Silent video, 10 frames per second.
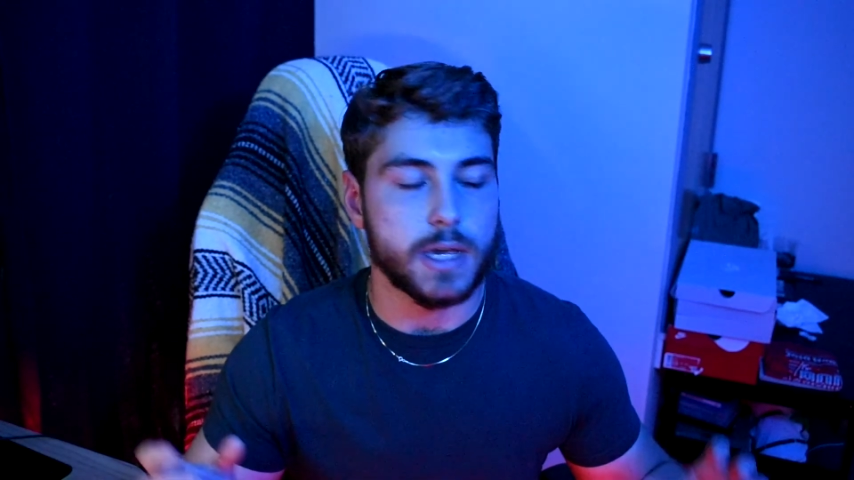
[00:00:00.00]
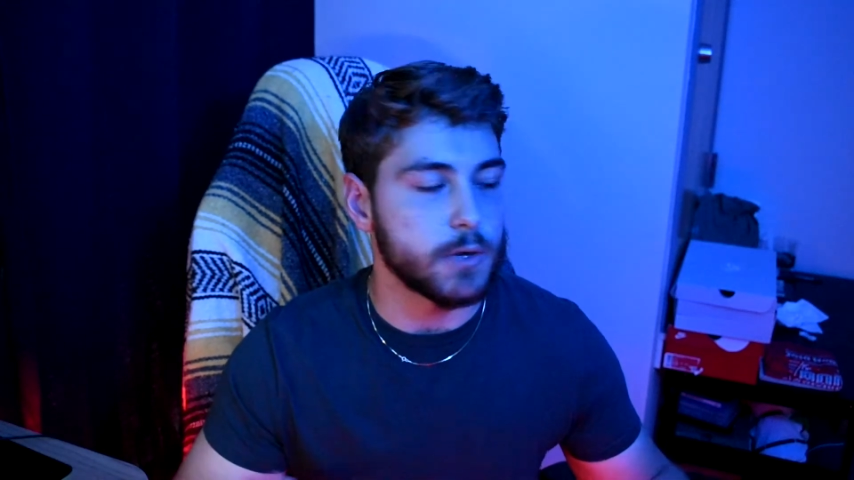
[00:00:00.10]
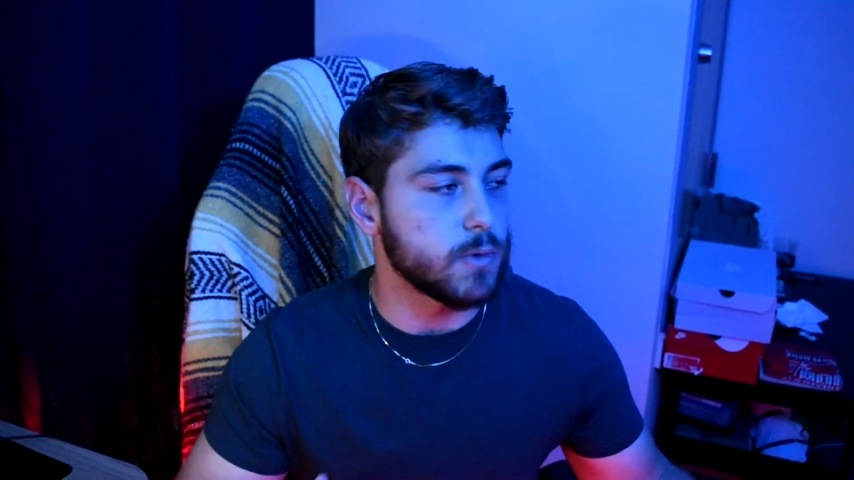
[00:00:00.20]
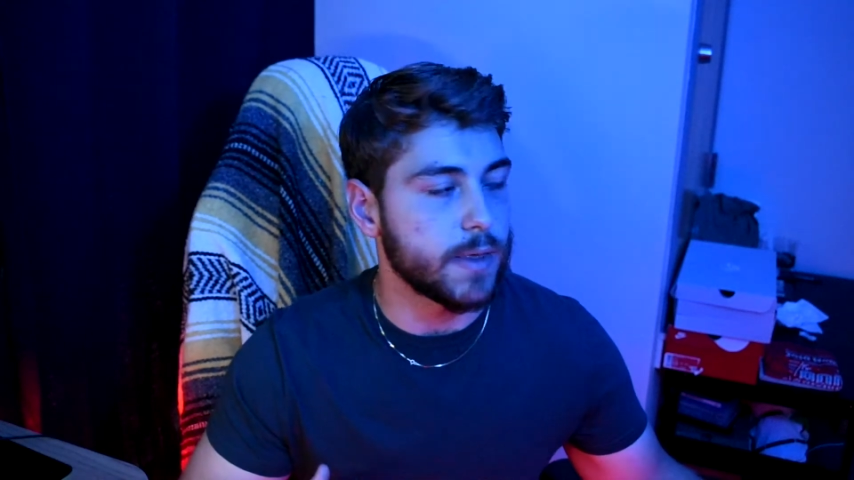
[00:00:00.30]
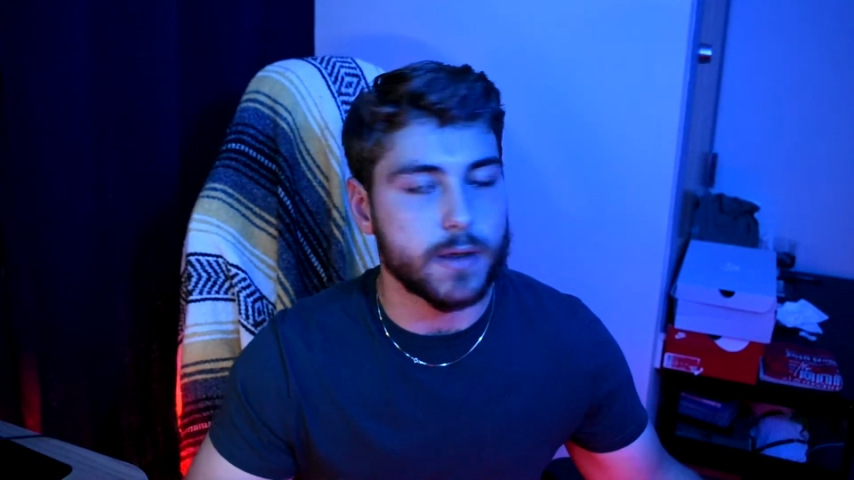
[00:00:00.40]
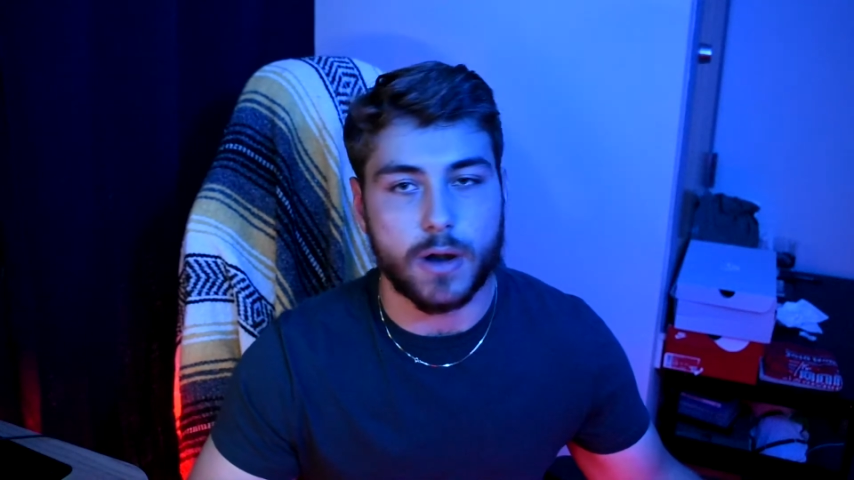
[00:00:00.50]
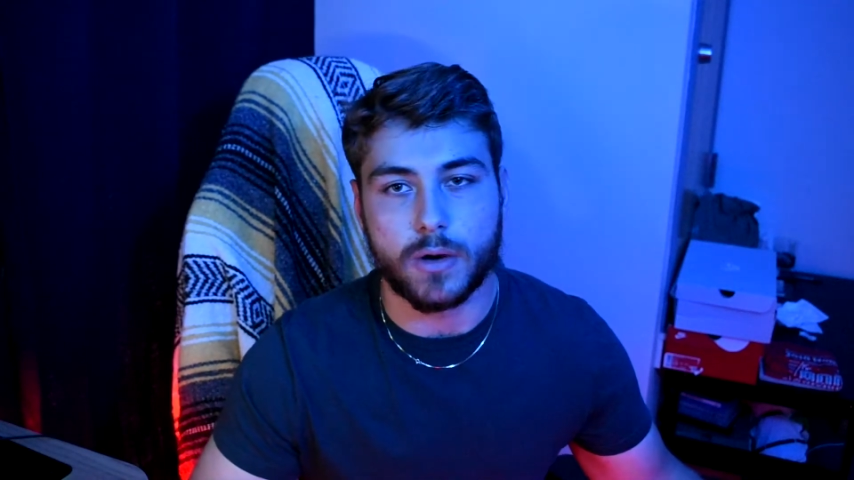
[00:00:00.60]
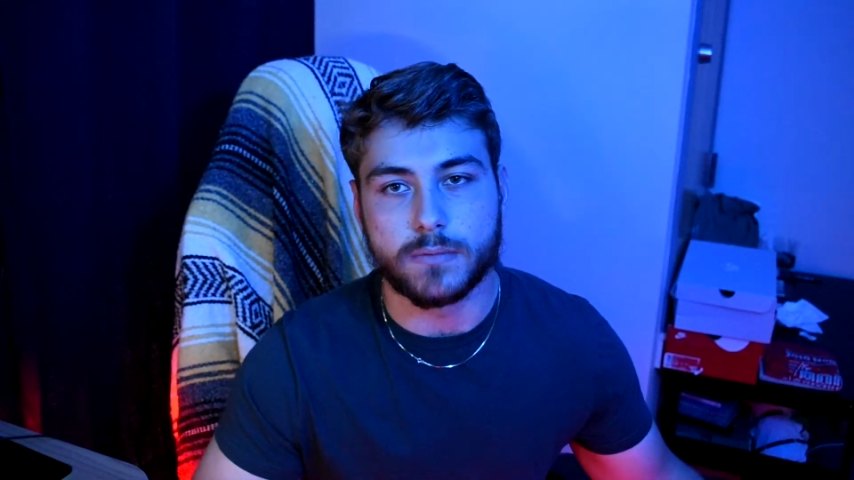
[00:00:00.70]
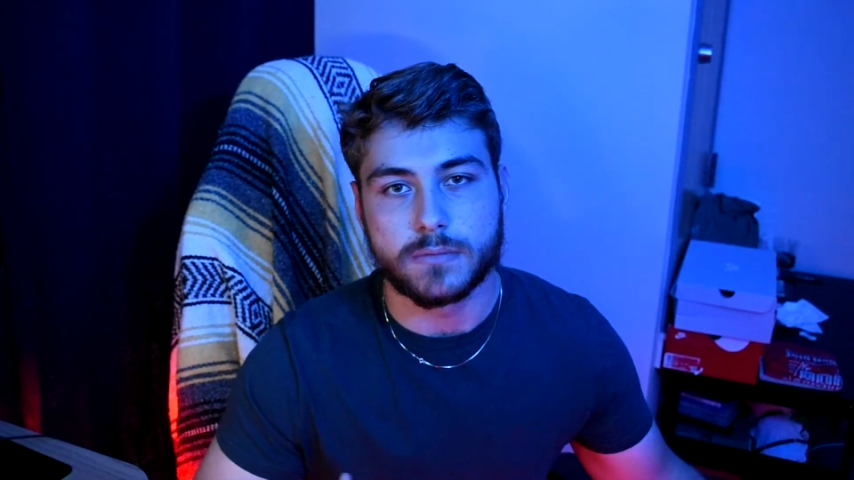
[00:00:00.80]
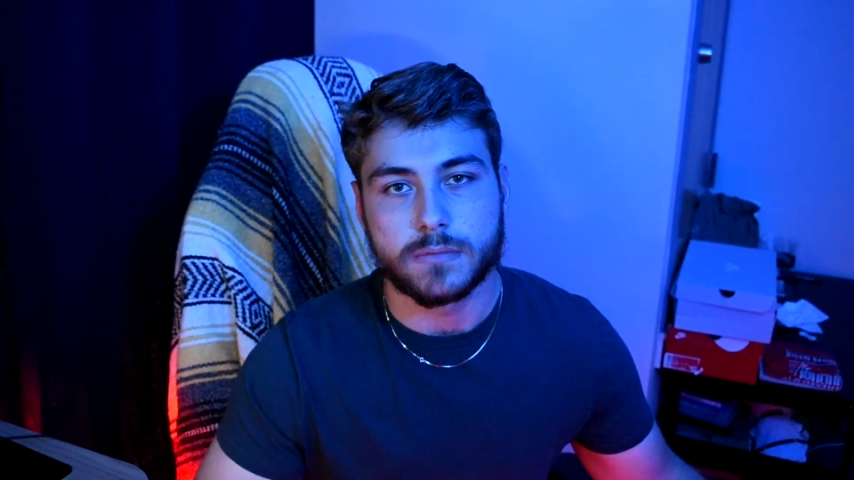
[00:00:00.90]
Eat well at
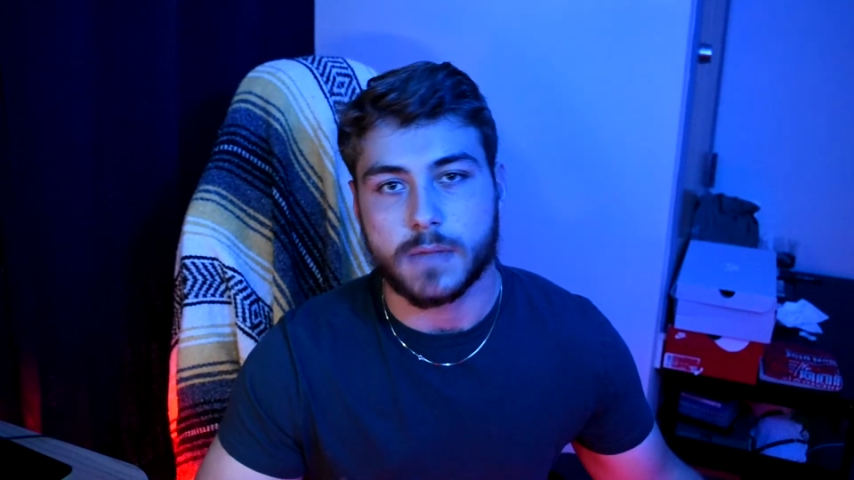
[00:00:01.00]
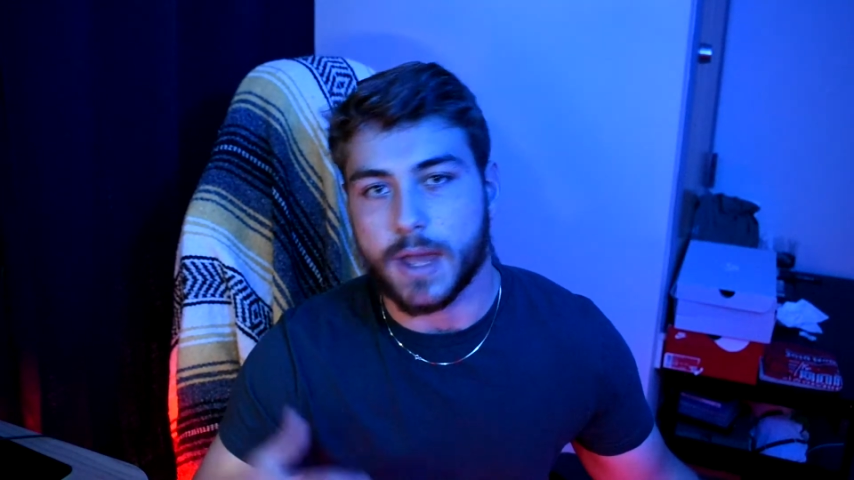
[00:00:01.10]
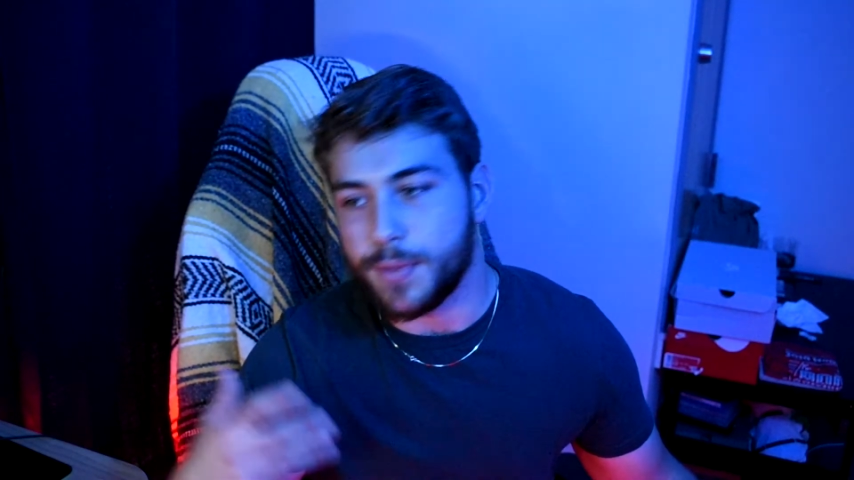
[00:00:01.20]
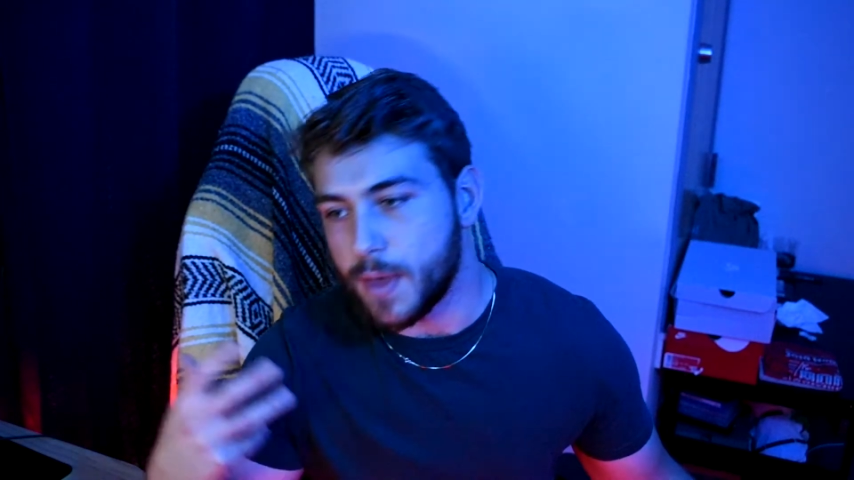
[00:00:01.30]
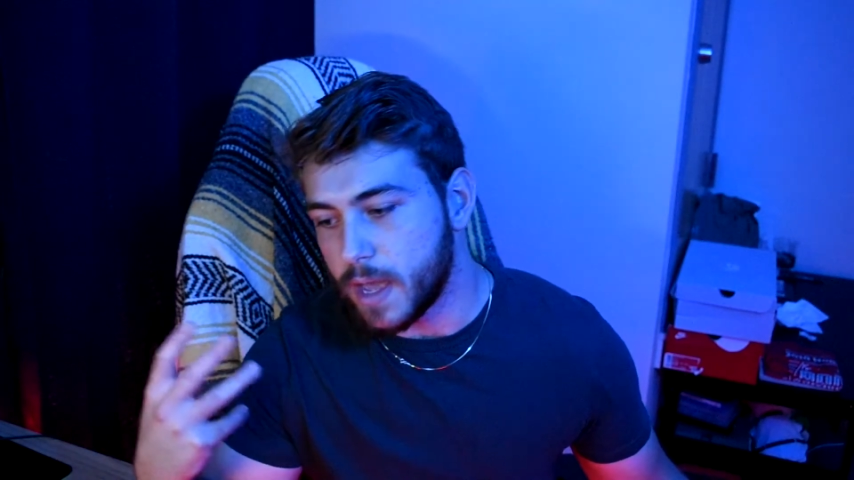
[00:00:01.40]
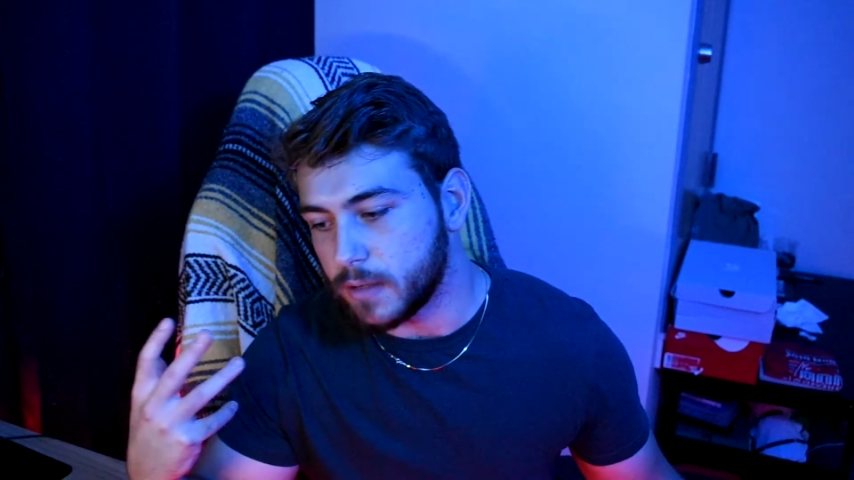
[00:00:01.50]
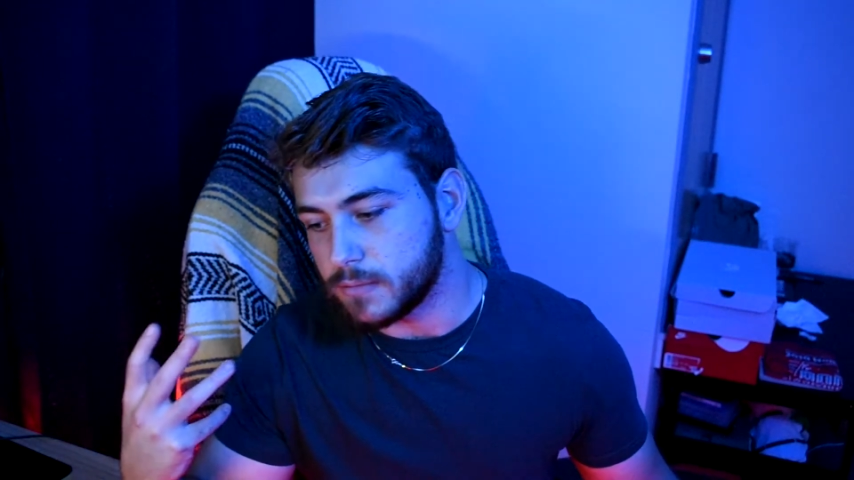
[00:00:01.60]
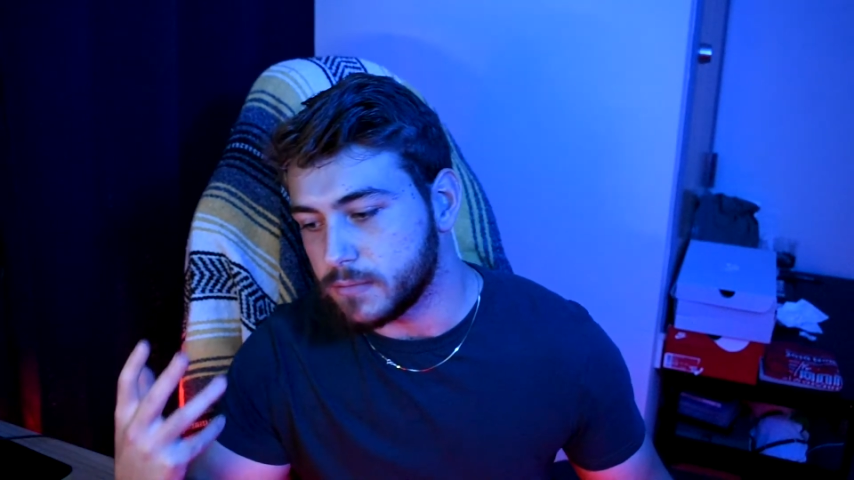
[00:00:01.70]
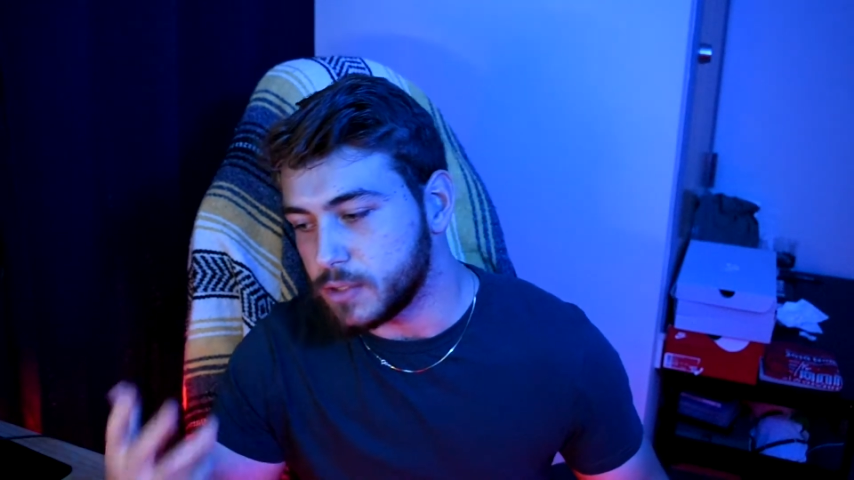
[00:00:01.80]
home, and then